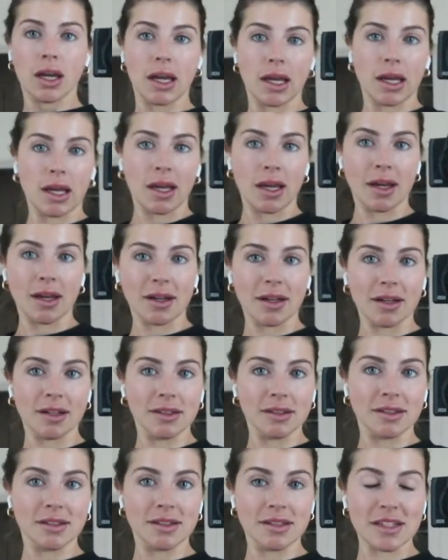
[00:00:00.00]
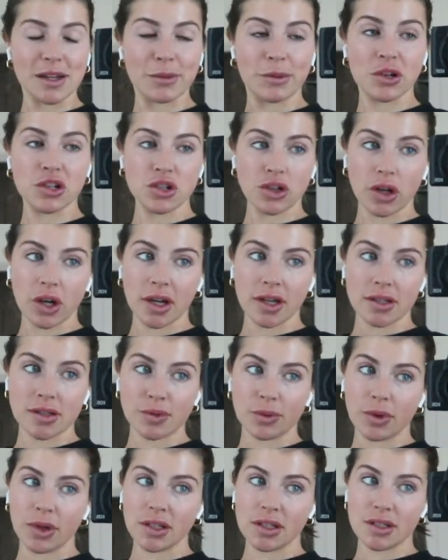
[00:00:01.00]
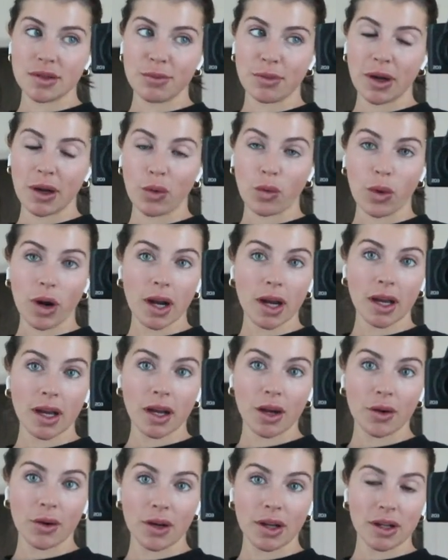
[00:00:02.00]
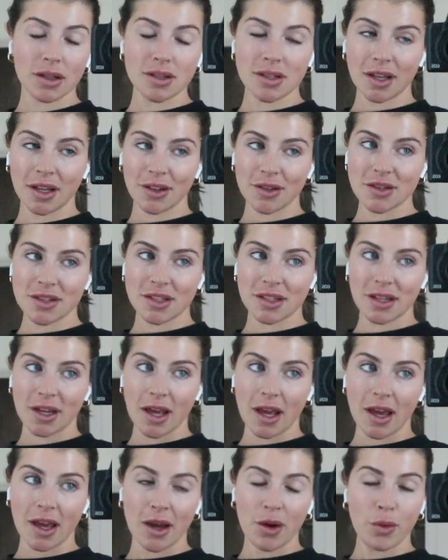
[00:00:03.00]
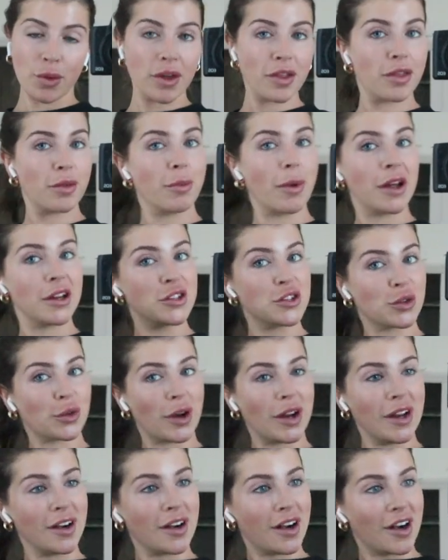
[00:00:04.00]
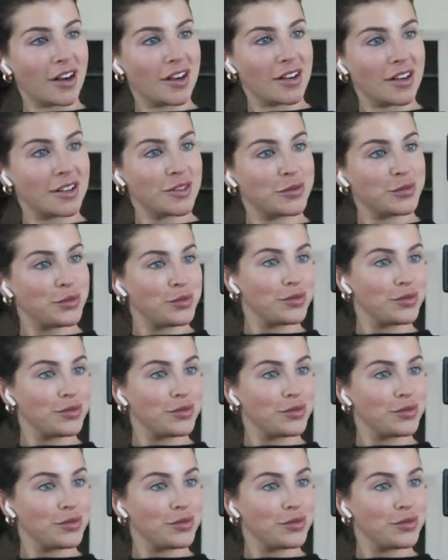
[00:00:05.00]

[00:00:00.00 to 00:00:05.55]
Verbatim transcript: And I'm gonna show you guys what my workout entails today with my trainer.